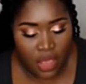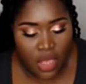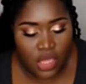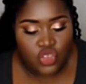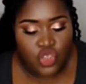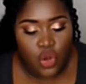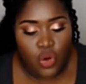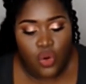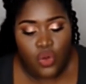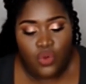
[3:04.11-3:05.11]
So
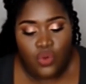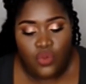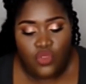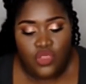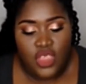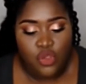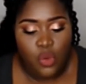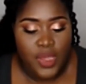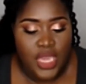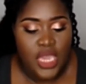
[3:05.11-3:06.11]
this will be